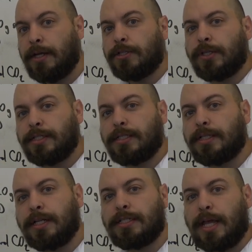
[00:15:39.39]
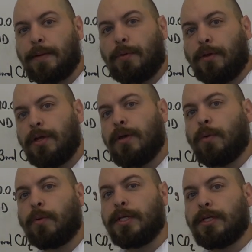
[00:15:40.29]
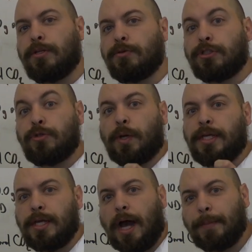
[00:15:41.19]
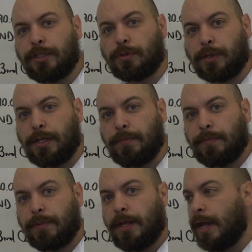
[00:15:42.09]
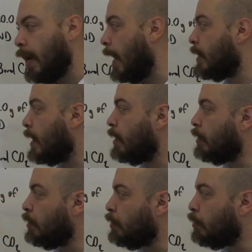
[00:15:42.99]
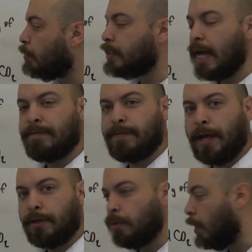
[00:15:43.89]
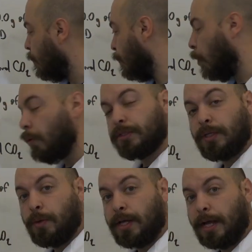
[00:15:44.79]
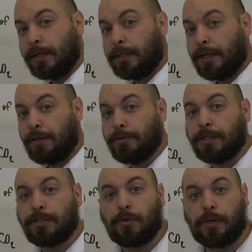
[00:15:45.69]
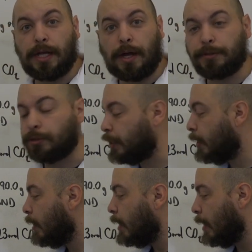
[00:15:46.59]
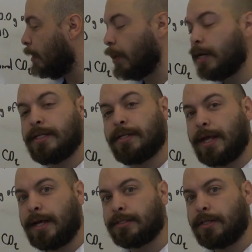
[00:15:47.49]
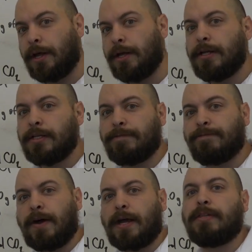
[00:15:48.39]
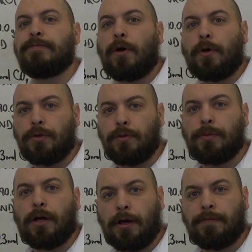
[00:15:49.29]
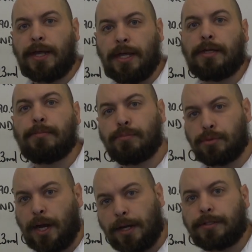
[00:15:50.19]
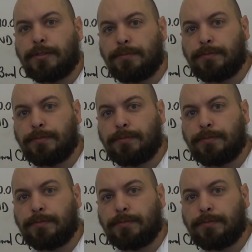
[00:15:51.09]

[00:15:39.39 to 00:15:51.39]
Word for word: So this is an example where we can use stoichiometry and then use that value of moles that we calculate using stoichiometry in our ideal gas law to find the volume of a product.